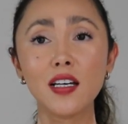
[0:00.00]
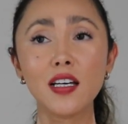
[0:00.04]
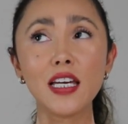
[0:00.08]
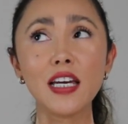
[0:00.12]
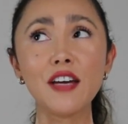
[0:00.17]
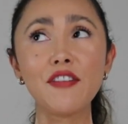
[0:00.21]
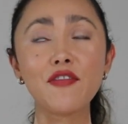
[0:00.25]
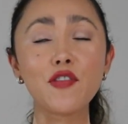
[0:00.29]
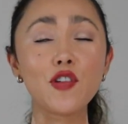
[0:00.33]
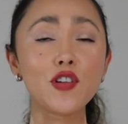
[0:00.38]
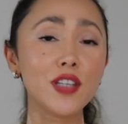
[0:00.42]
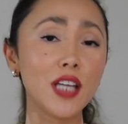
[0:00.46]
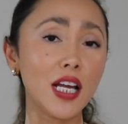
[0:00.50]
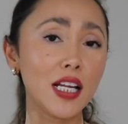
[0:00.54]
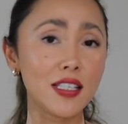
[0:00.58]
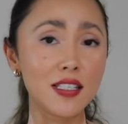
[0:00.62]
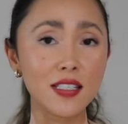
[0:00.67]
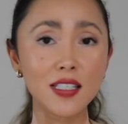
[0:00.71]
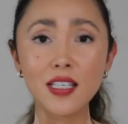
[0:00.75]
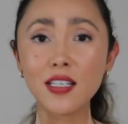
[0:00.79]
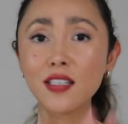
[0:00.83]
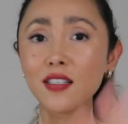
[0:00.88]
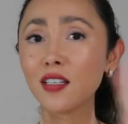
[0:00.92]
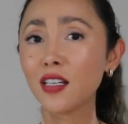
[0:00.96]
for that
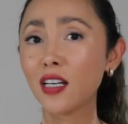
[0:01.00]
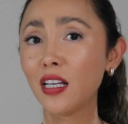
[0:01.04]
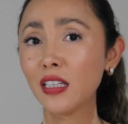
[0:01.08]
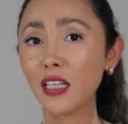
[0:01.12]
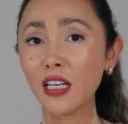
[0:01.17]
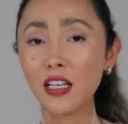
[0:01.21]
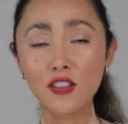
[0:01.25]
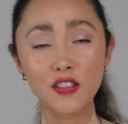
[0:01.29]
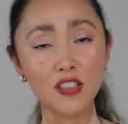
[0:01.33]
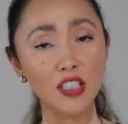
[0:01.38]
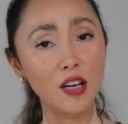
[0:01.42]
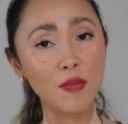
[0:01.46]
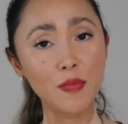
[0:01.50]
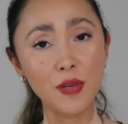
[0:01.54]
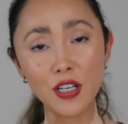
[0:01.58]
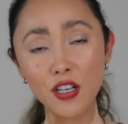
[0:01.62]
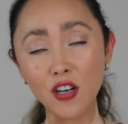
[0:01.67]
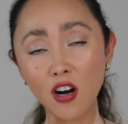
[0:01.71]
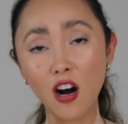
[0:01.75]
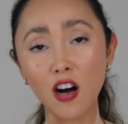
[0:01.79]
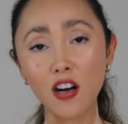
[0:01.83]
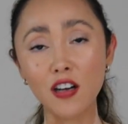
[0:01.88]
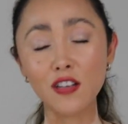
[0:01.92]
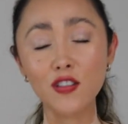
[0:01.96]
season and then it's gonna be
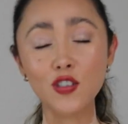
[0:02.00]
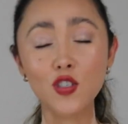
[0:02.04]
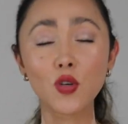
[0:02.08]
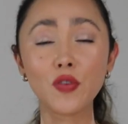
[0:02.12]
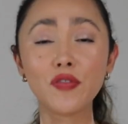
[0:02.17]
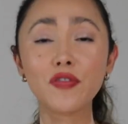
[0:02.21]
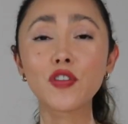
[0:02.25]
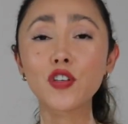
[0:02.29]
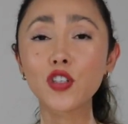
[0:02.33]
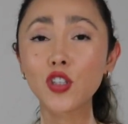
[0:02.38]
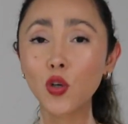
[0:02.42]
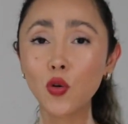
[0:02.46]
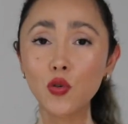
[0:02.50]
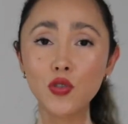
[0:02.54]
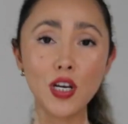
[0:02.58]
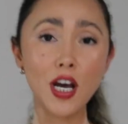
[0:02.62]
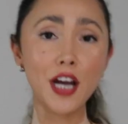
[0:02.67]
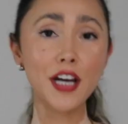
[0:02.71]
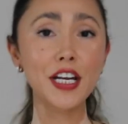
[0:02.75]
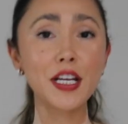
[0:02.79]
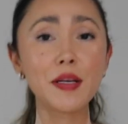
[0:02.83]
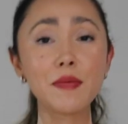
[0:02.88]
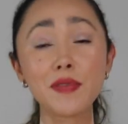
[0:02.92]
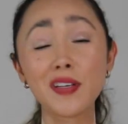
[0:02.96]
gone. So for those
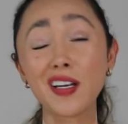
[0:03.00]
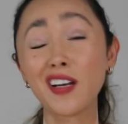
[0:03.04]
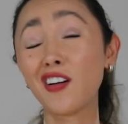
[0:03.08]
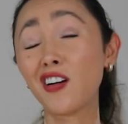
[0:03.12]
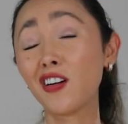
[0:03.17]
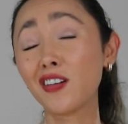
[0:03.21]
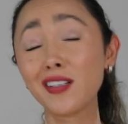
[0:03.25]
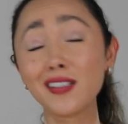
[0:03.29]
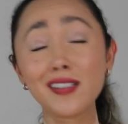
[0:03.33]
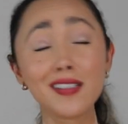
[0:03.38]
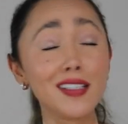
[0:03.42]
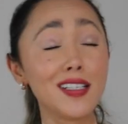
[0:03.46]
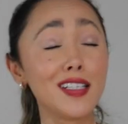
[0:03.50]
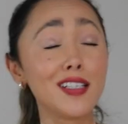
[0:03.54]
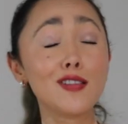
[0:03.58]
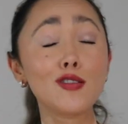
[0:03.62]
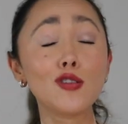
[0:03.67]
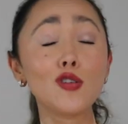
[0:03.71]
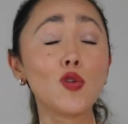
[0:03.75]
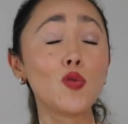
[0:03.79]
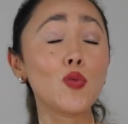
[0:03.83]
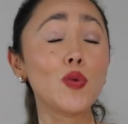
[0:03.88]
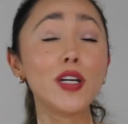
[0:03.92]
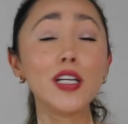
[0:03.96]
items, I honestly
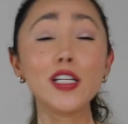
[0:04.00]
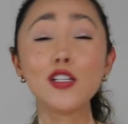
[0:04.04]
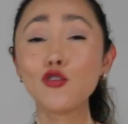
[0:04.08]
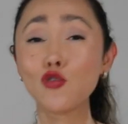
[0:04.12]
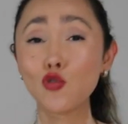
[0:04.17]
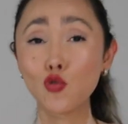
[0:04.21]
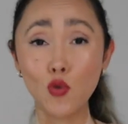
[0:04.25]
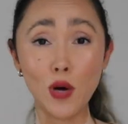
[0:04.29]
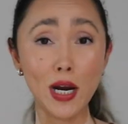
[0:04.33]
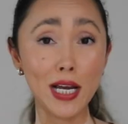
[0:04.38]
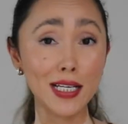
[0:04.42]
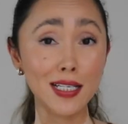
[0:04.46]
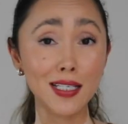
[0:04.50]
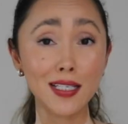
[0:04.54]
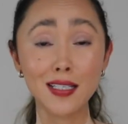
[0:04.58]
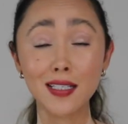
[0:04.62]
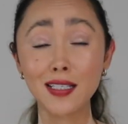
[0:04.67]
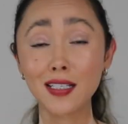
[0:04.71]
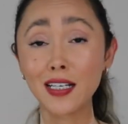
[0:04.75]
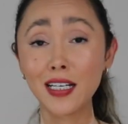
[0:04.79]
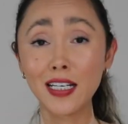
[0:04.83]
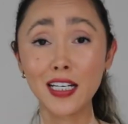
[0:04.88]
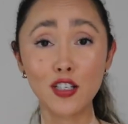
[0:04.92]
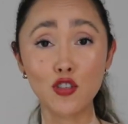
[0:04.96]
don't really dress
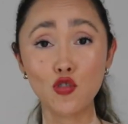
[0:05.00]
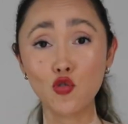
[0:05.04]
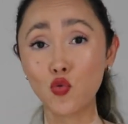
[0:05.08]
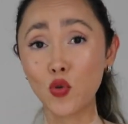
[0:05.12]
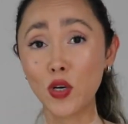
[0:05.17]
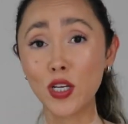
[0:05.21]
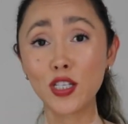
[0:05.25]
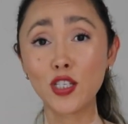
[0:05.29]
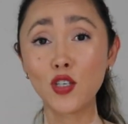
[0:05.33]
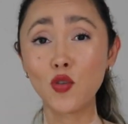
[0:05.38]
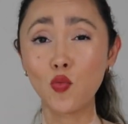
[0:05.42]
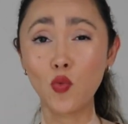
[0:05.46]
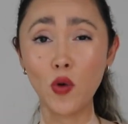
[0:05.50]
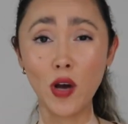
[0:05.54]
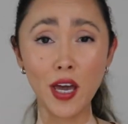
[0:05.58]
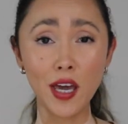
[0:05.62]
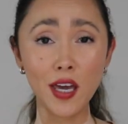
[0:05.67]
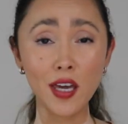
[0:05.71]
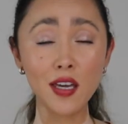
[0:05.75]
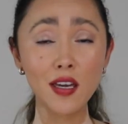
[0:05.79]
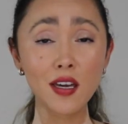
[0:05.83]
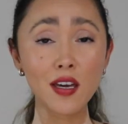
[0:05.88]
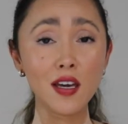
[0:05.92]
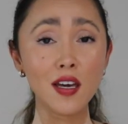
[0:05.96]
in a trendy
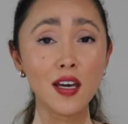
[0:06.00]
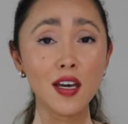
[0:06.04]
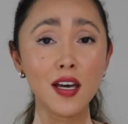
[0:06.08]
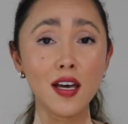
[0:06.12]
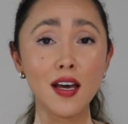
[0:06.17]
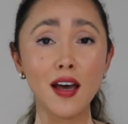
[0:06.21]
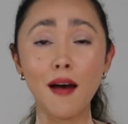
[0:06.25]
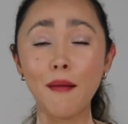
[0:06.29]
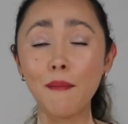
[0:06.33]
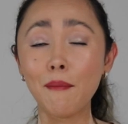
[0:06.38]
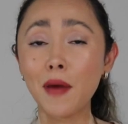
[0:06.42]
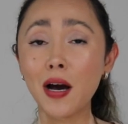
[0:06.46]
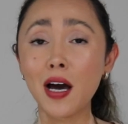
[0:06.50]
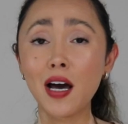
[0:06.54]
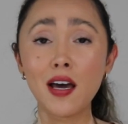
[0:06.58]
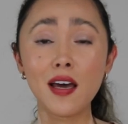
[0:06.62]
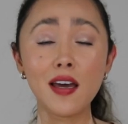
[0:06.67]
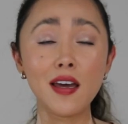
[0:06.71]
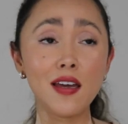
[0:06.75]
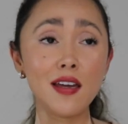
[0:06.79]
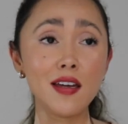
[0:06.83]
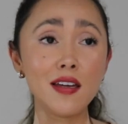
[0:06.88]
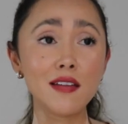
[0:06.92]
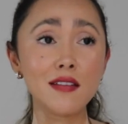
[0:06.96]
way.
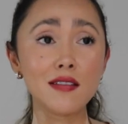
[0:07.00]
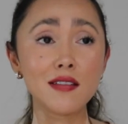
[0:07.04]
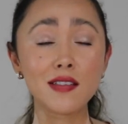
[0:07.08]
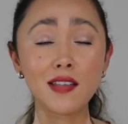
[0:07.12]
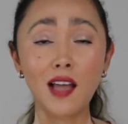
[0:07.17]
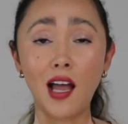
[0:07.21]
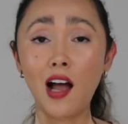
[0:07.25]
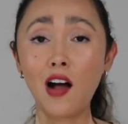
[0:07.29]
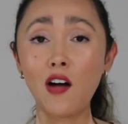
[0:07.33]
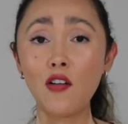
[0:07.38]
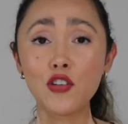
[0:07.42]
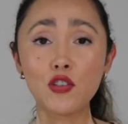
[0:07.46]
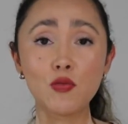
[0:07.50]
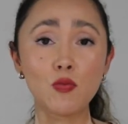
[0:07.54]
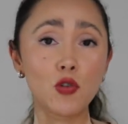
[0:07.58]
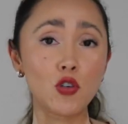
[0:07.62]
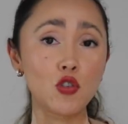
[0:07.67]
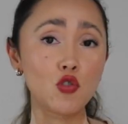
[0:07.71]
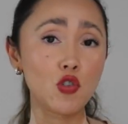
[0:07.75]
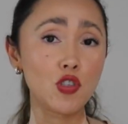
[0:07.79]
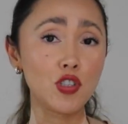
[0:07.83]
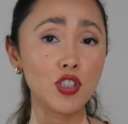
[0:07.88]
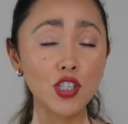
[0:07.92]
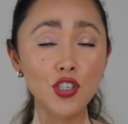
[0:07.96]
My style is more
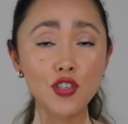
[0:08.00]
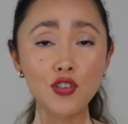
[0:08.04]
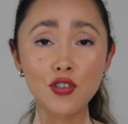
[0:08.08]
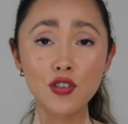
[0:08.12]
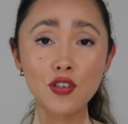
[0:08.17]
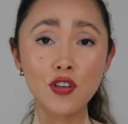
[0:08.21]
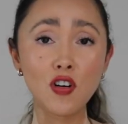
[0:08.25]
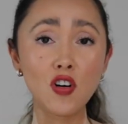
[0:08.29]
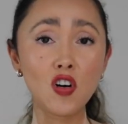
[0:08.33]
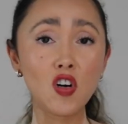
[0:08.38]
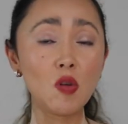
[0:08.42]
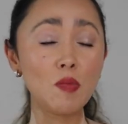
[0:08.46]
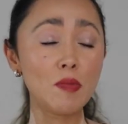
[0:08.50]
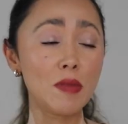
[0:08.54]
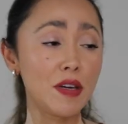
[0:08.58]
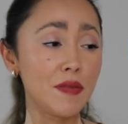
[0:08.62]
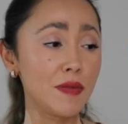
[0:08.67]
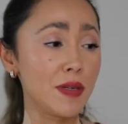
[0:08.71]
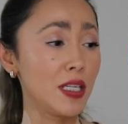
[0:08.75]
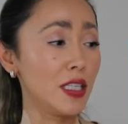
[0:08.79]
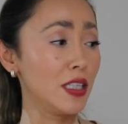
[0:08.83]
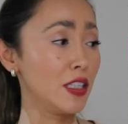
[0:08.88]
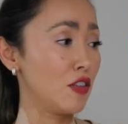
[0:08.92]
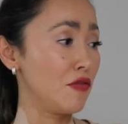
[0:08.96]
traditional,
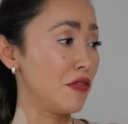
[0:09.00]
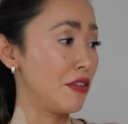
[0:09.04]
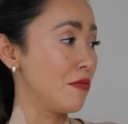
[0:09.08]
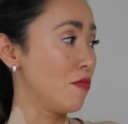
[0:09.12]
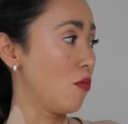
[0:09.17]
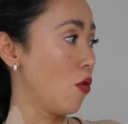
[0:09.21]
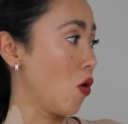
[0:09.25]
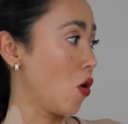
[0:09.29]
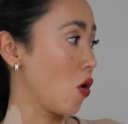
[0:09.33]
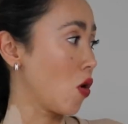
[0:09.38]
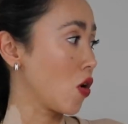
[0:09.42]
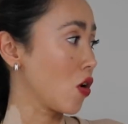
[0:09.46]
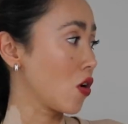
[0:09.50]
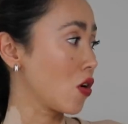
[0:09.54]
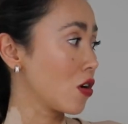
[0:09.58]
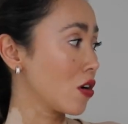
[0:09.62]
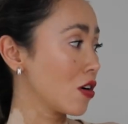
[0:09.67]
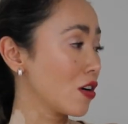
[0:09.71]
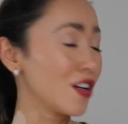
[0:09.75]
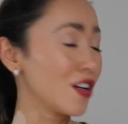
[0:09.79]
maybe a little bit more